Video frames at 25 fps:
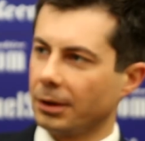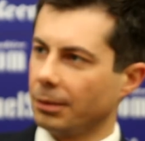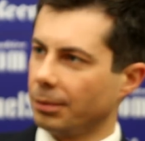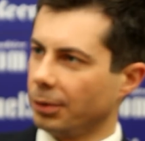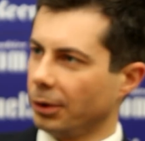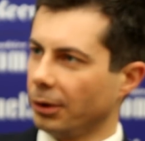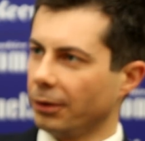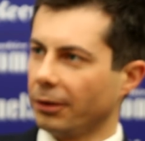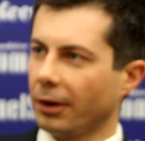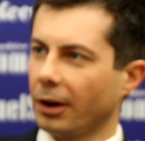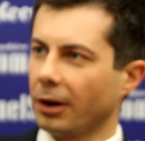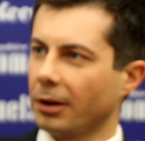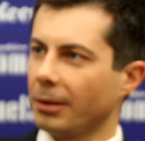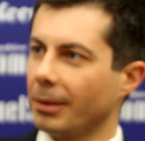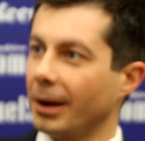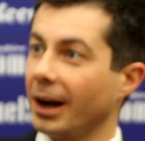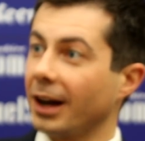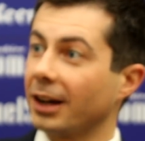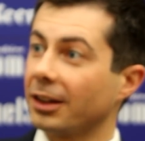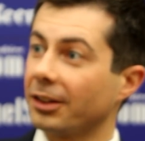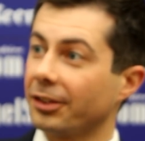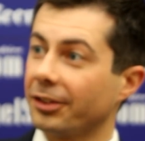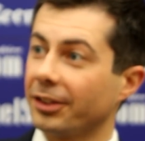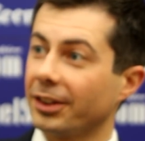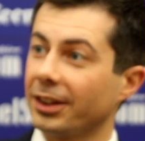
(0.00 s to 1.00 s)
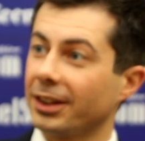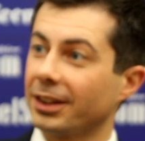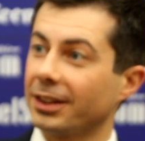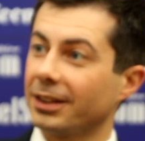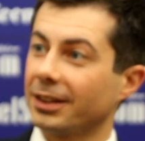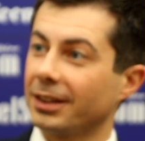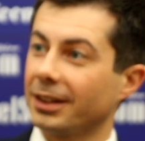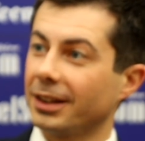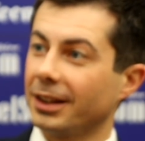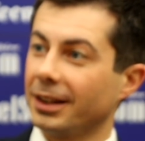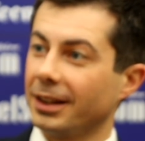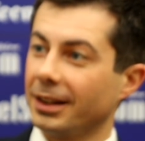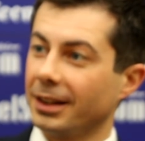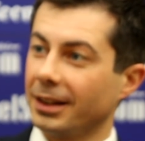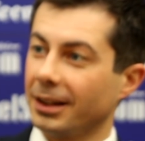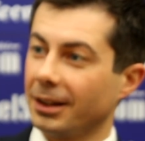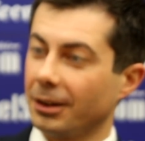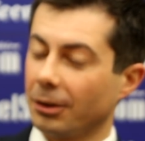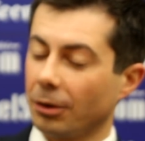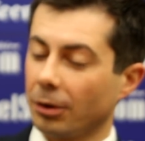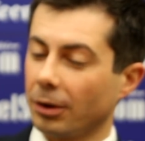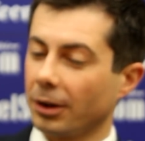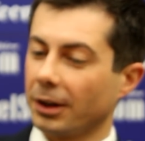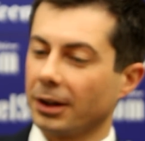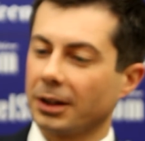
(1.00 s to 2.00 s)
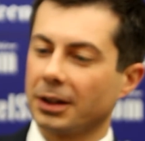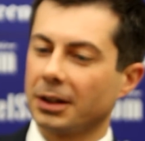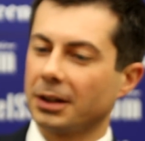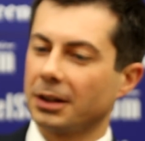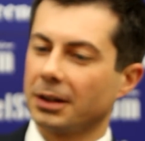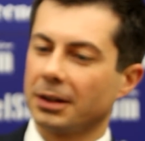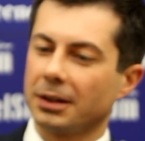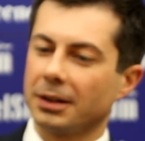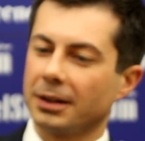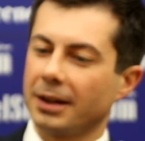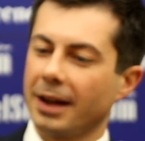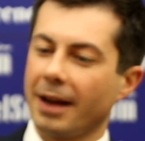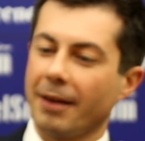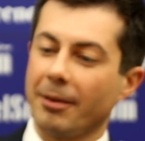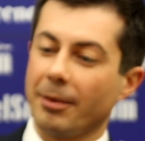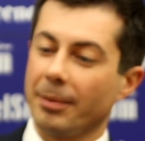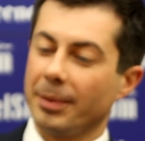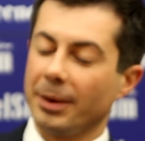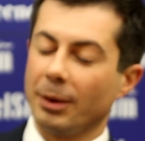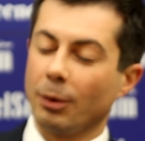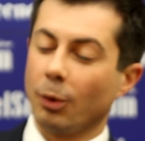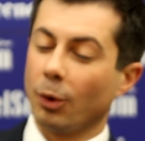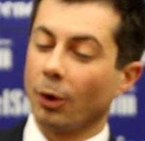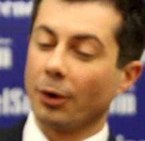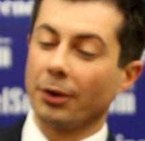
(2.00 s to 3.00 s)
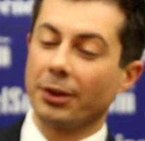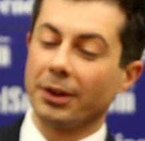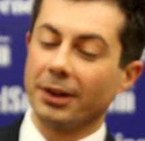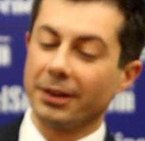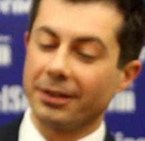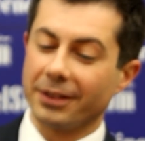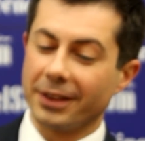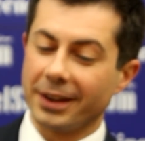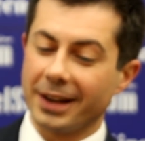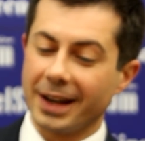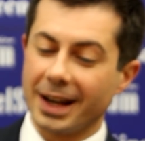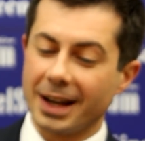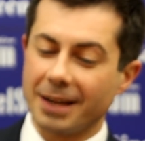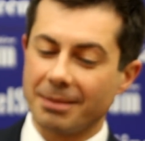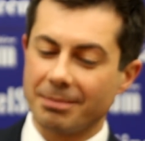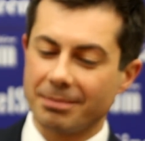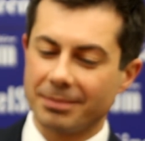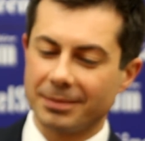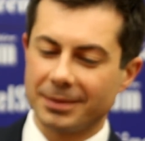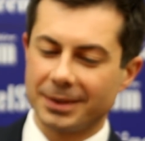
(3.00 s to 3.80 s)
improve our democracy in order to have it be worthy of the name.